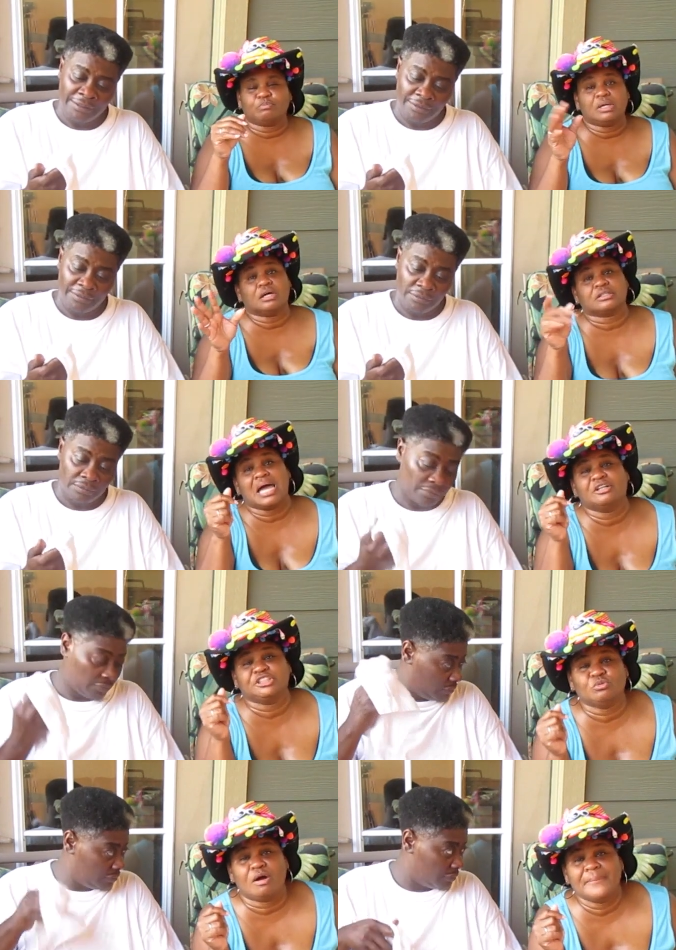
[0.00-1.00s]
Speaker 1: look, y'all.
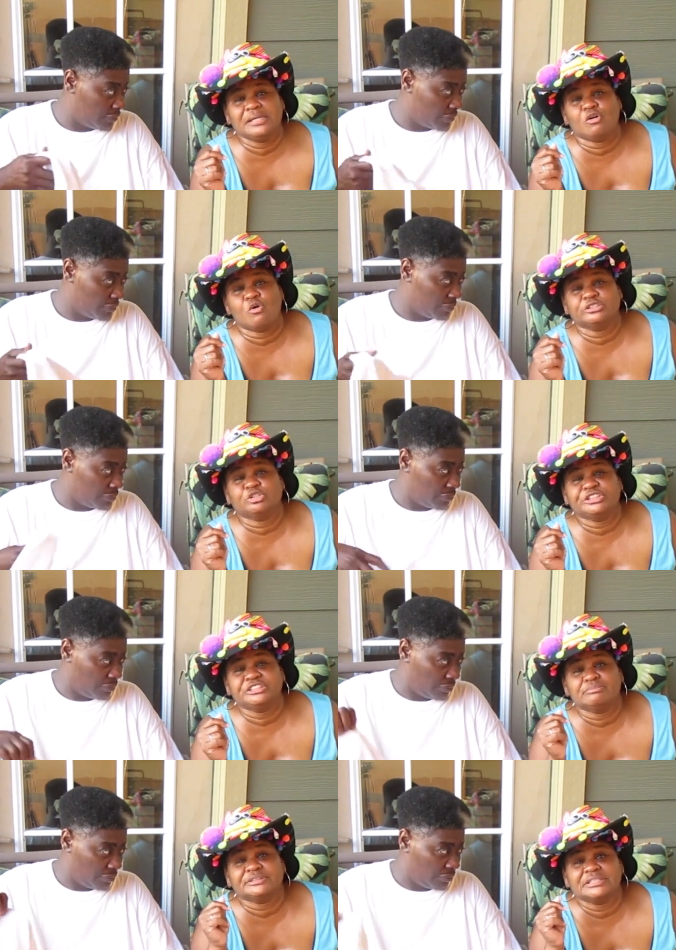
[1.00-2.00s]
She want me to go into a
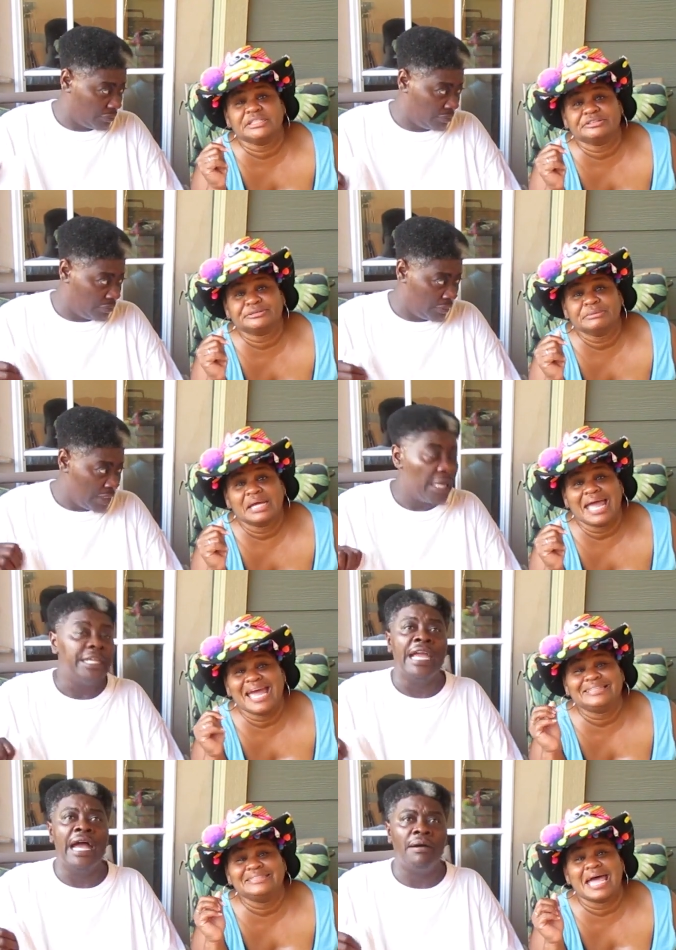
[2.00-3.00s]
cemetery
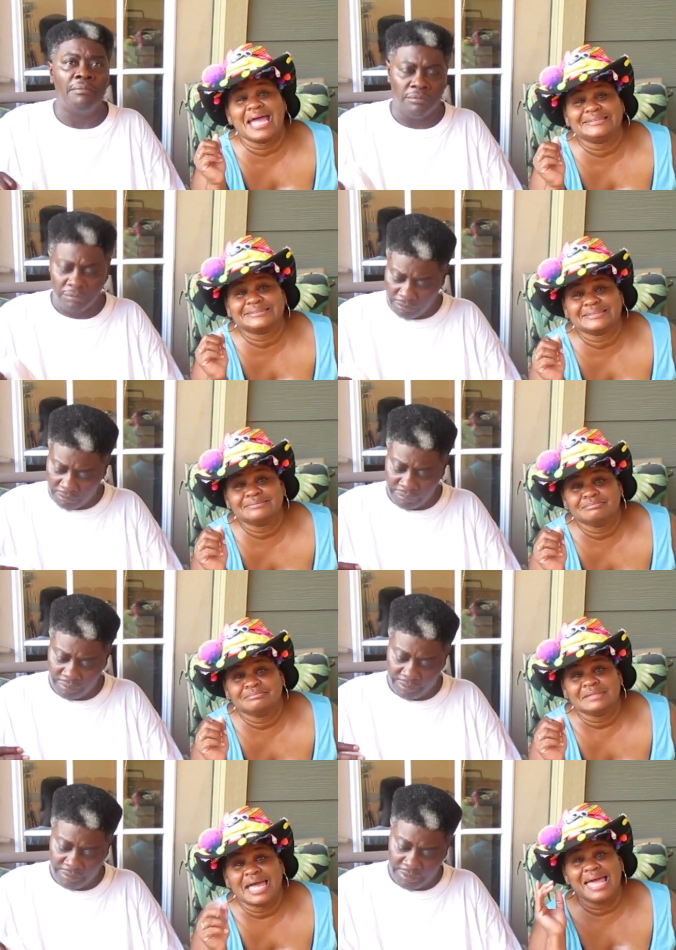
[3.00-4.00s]
Speaker 2: at yeah. night.
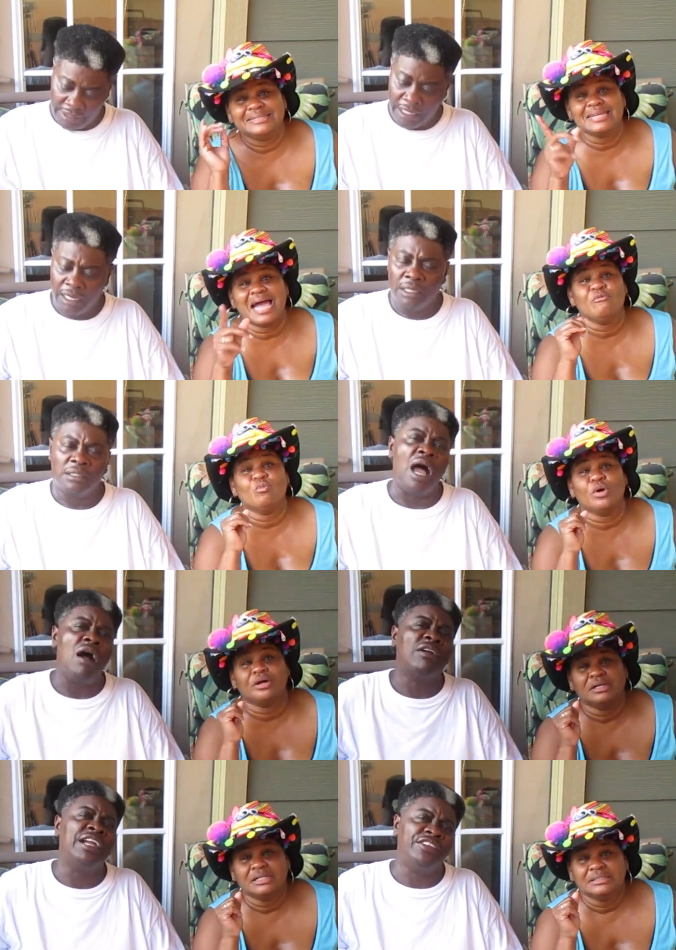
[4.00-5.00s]
Speaker 1: At night,
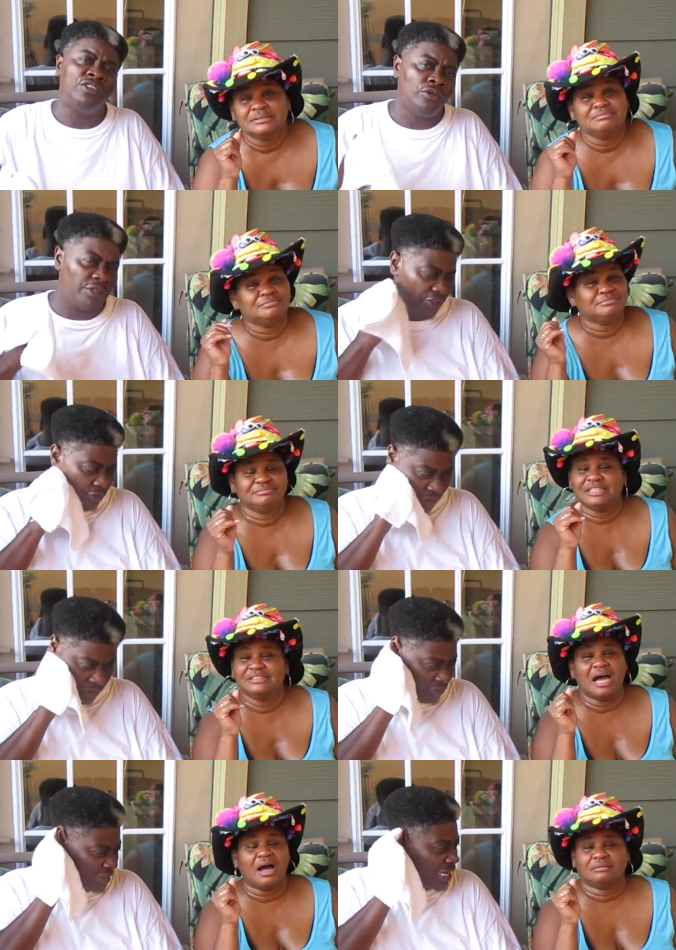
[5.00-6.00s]
Speaker 2: talk into it, you two.
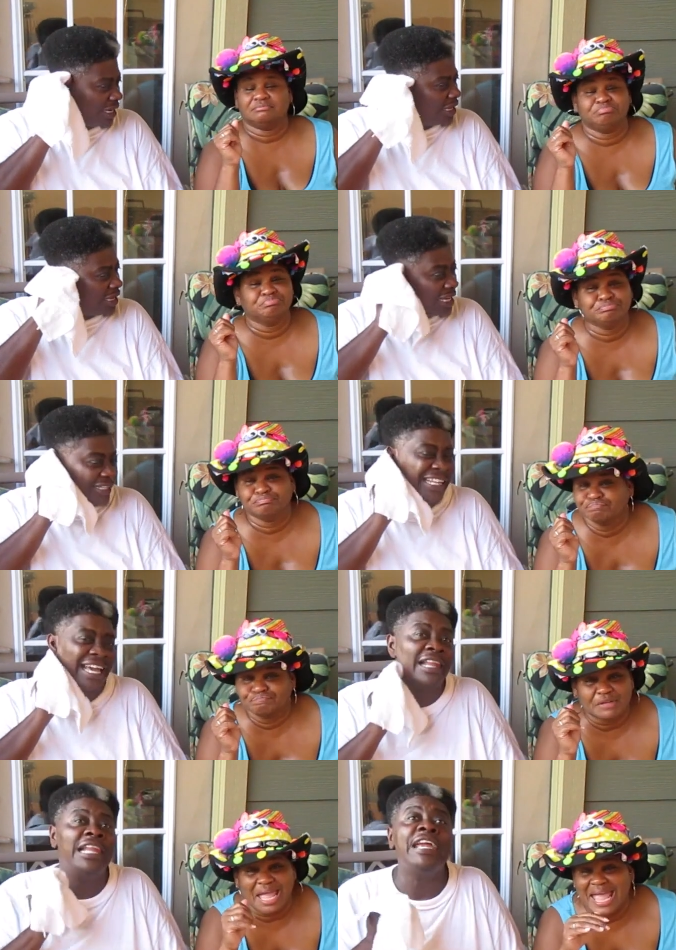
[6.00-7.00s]
No. Tell, mm-mm.
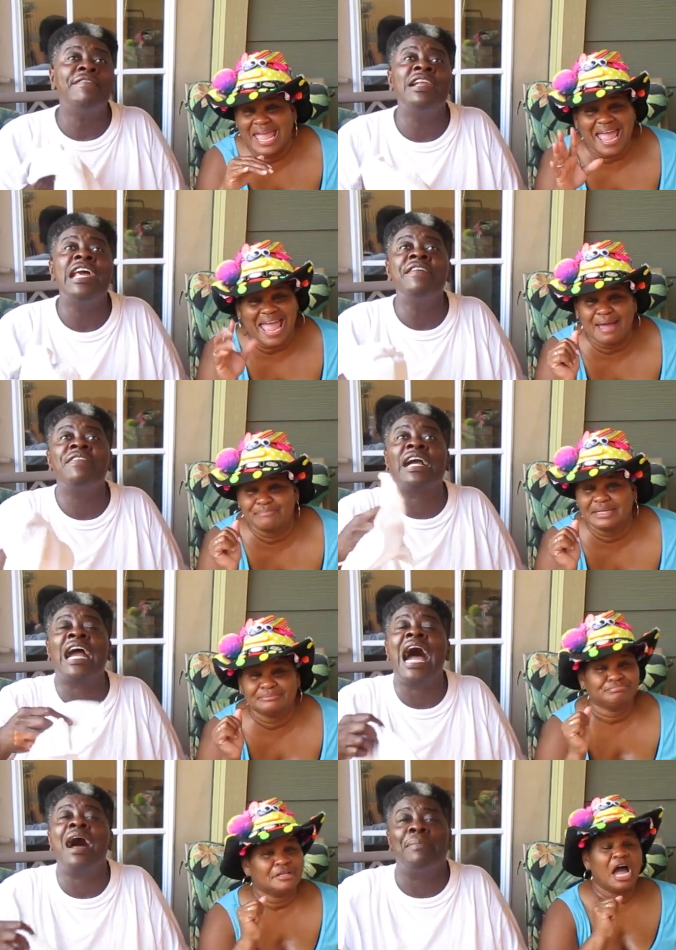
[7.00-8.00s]
tell, leave, leave
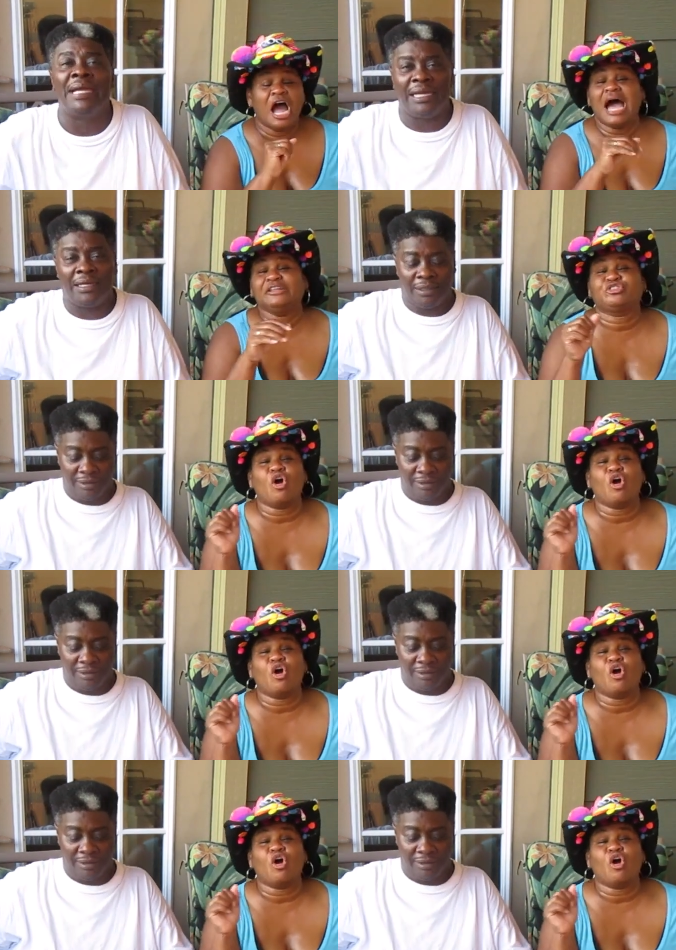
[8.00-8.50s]
a comment. Her